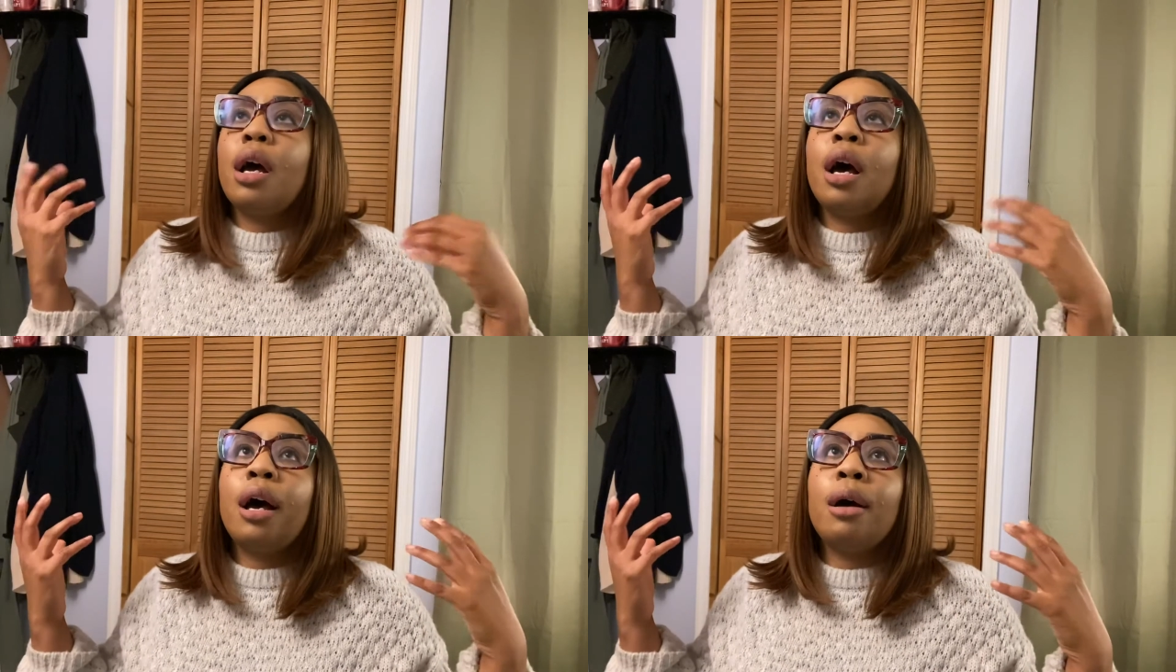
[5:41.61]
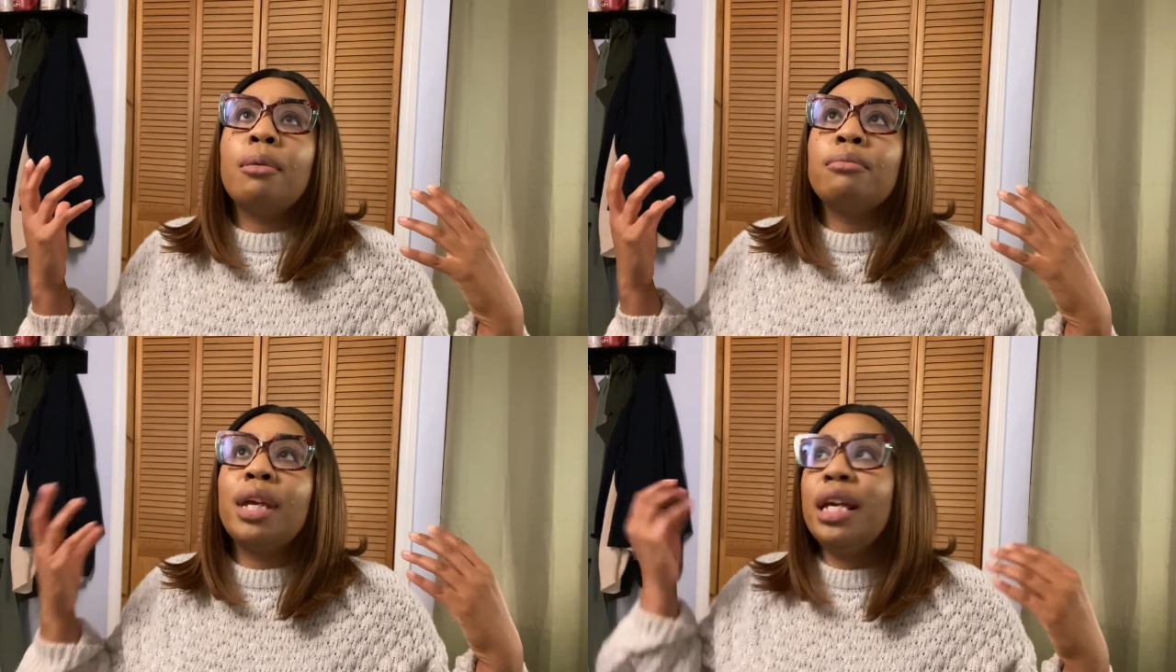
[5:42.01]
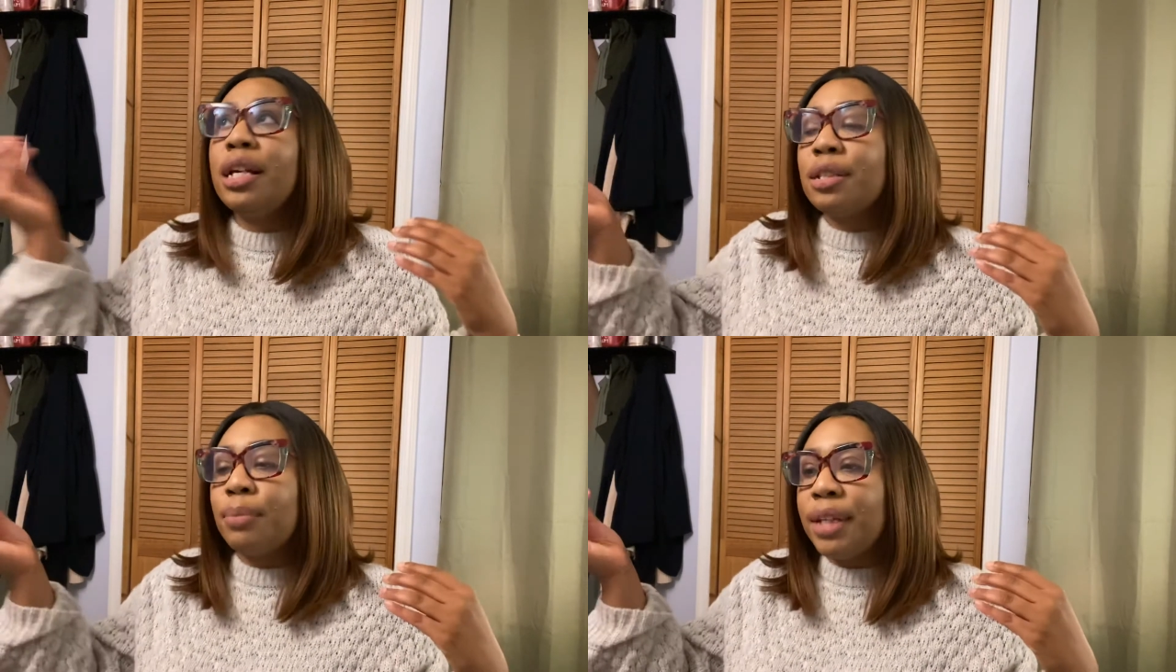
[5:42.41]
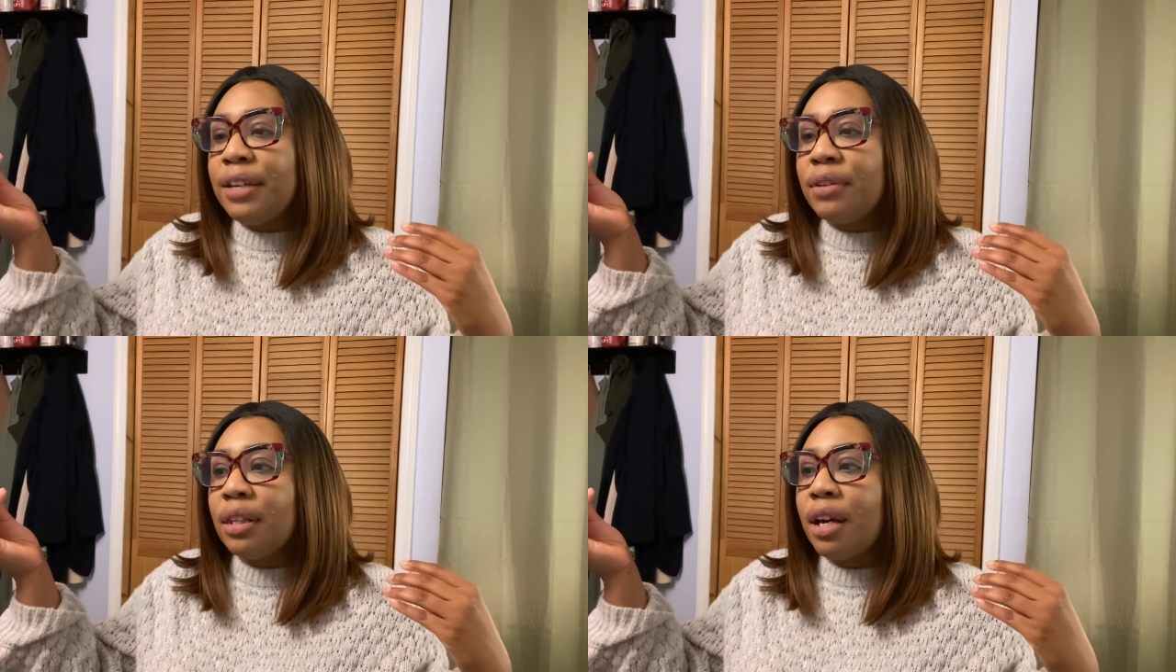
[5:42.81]
um, he doesn't
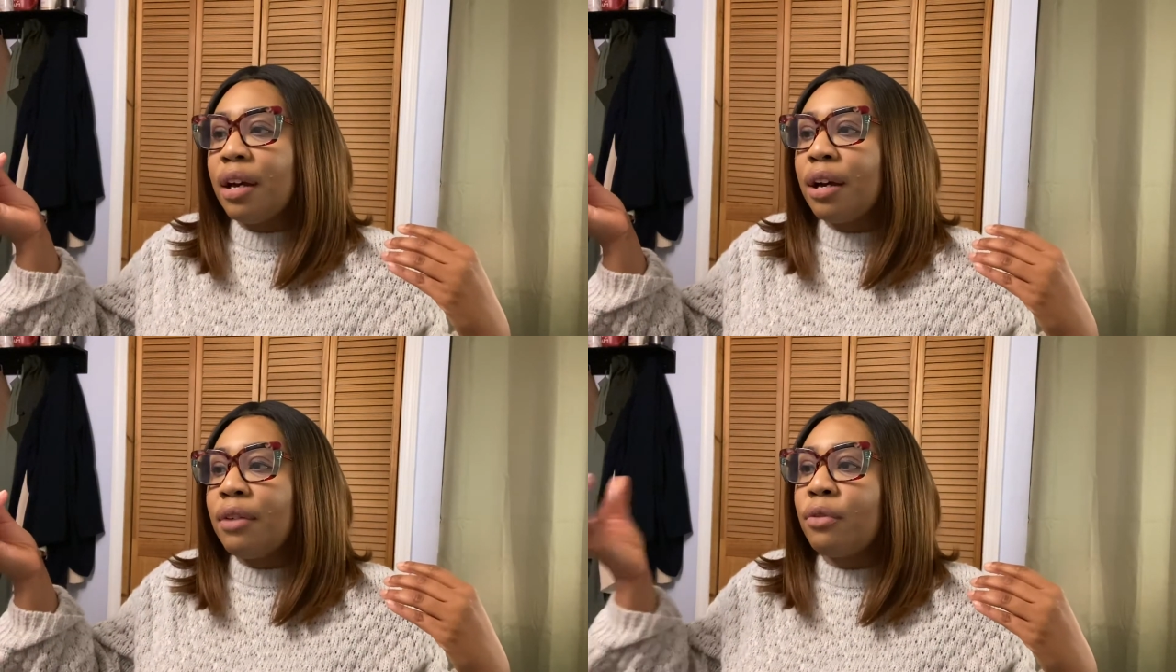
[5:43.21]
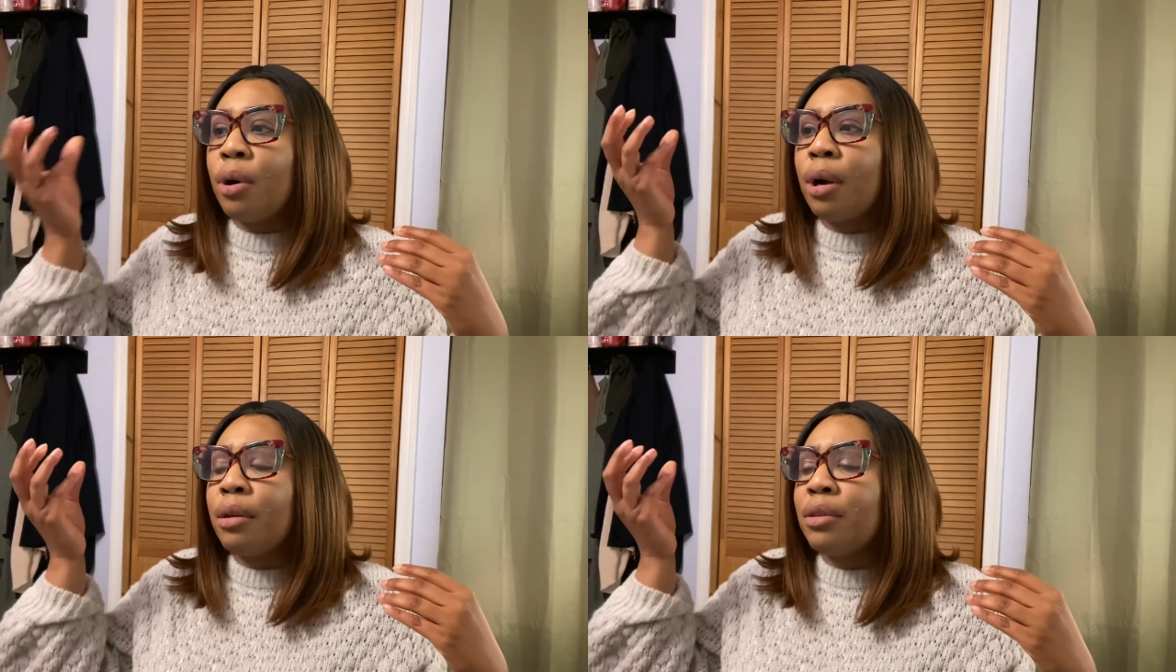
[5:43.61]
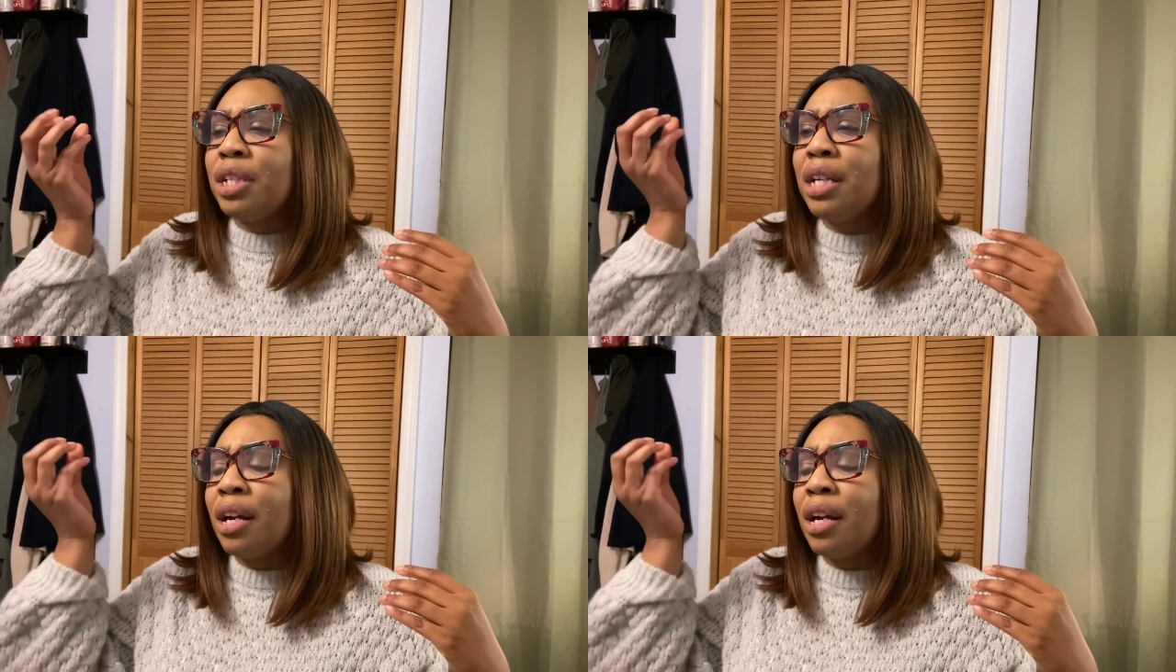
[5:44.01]
believe in love or he,